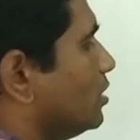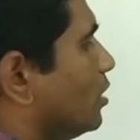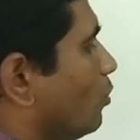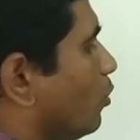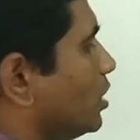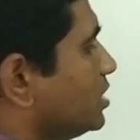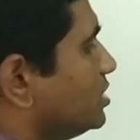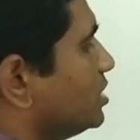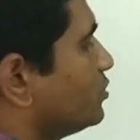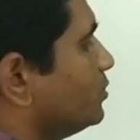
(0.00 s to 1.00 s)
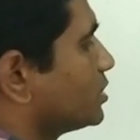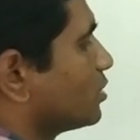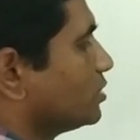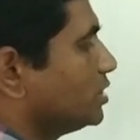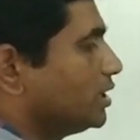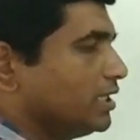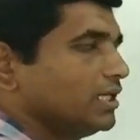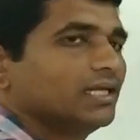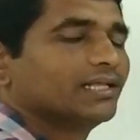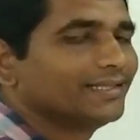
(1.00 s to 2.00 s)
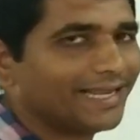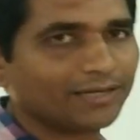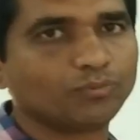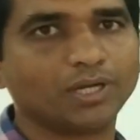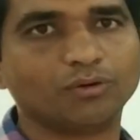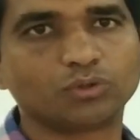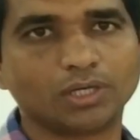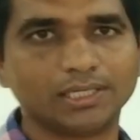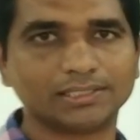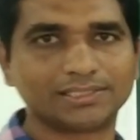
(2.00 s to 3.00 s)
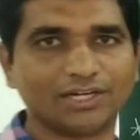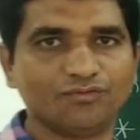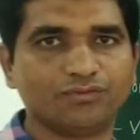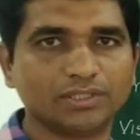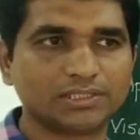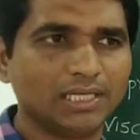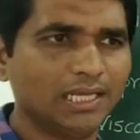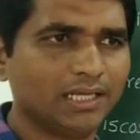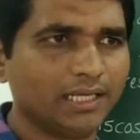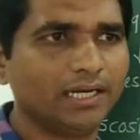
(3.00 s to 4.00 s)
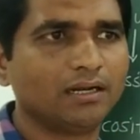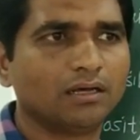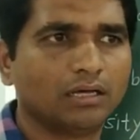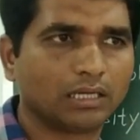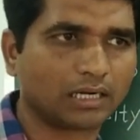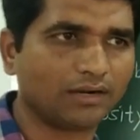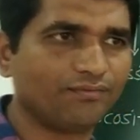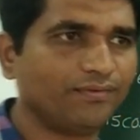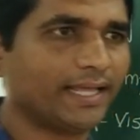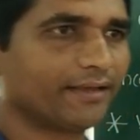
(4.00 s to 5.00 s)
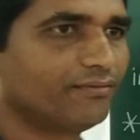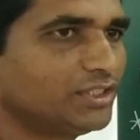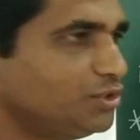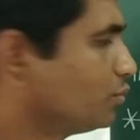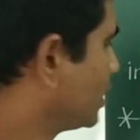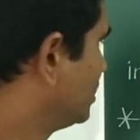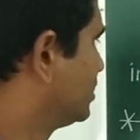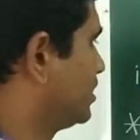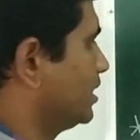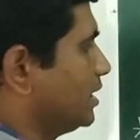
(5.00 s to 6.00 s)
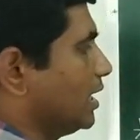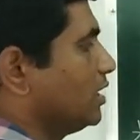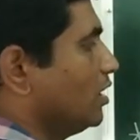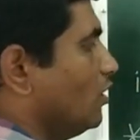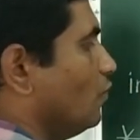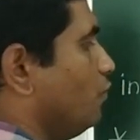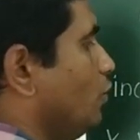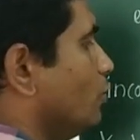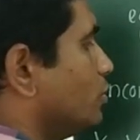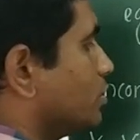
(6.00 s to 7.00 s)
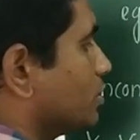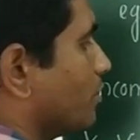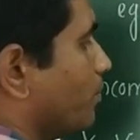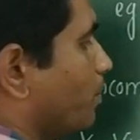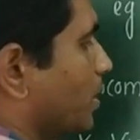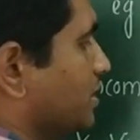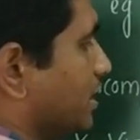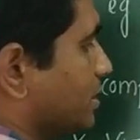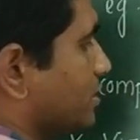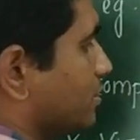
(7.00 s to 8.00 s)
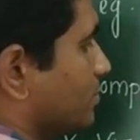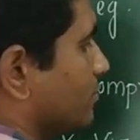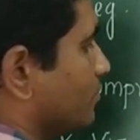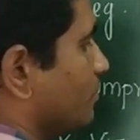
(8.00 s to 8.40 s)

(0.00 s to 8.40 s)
Now what is this viscosity? That we have to understand first. In rough language, you can say that fluids possess